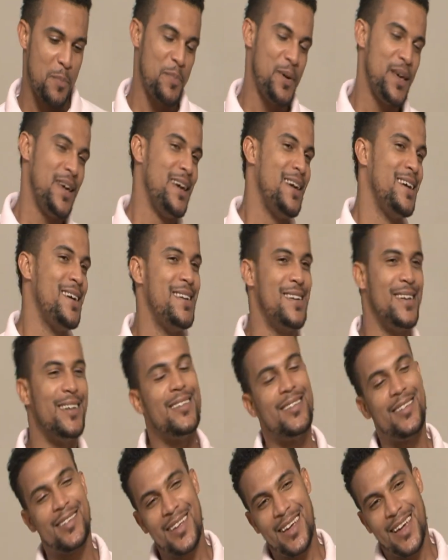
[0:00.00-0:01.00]
pop in
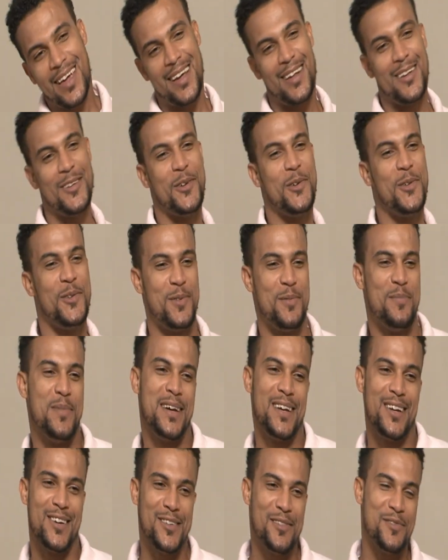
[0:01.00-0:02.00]
and say hello to
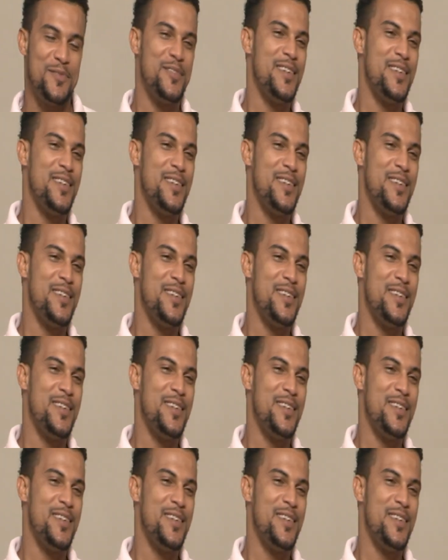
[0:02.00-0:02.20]
my good